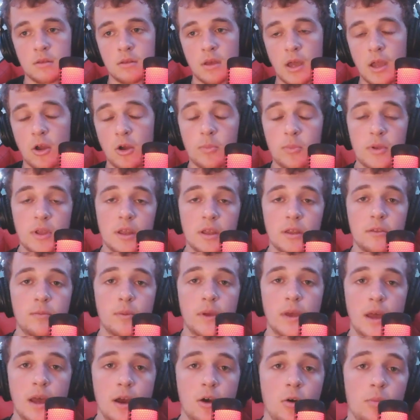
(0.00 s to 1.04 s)
I hope he gets
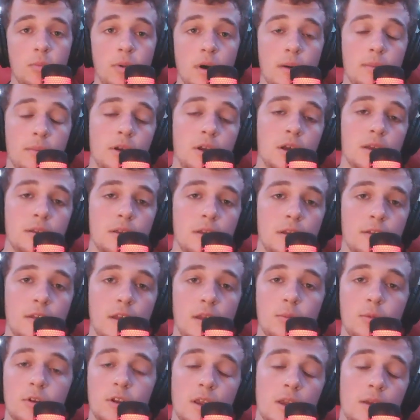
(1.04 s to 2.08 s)
back. I hope Papa Gut is
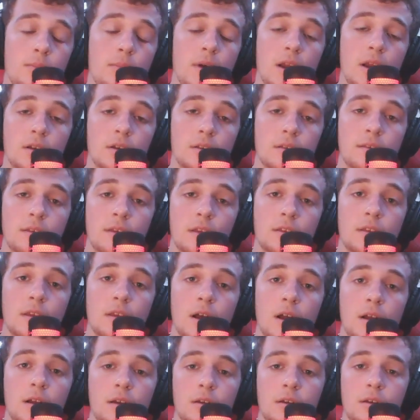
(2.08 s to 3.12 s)
able to get back on
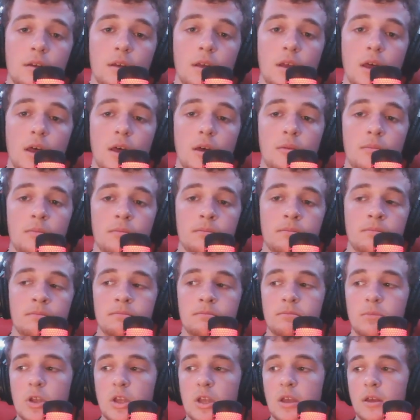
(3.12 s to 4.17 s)
TikTok
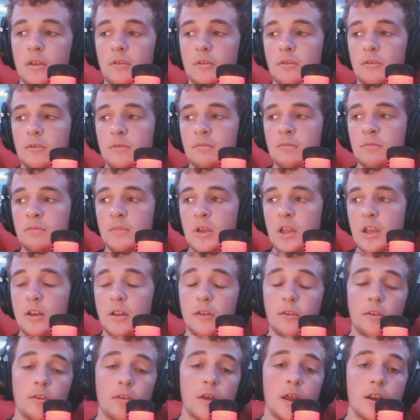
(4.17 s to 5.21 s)
because he
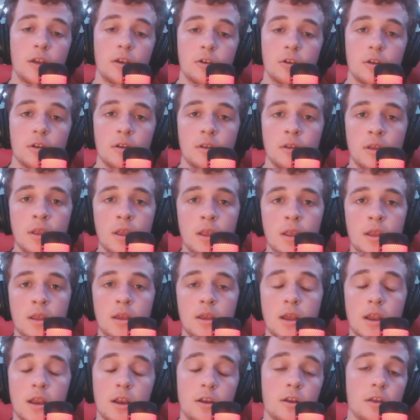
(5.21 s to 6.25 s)
does a lot of good
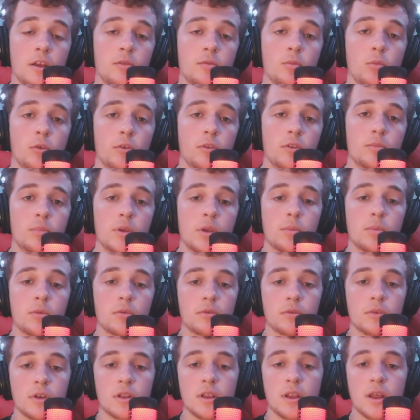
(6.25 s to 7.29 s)
and he does more than people
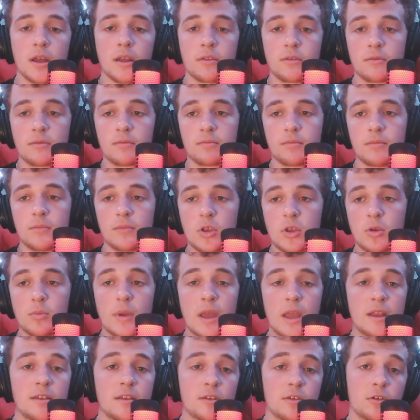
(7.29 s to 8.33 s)
realize. You
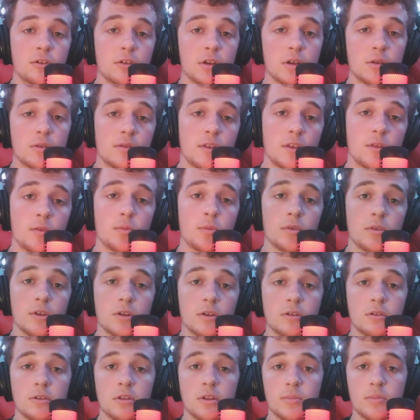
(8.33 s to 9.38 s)
may disagree with his
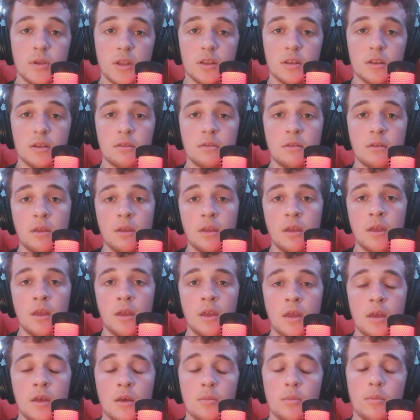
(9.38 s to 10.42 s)
political opinion,
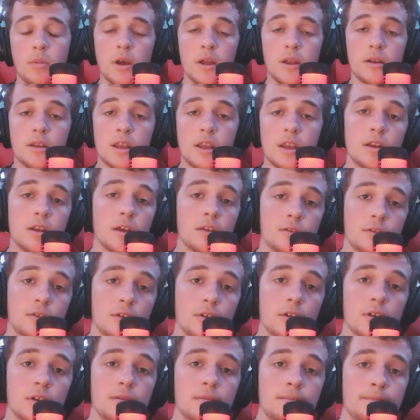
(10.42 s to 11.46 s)
but he does
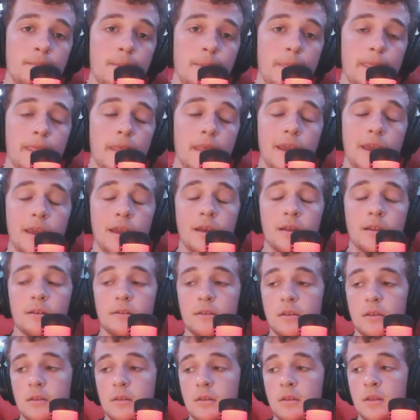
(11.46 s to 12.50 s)
good.
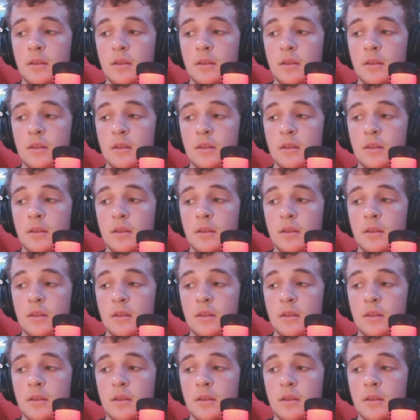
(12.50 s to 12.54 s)
And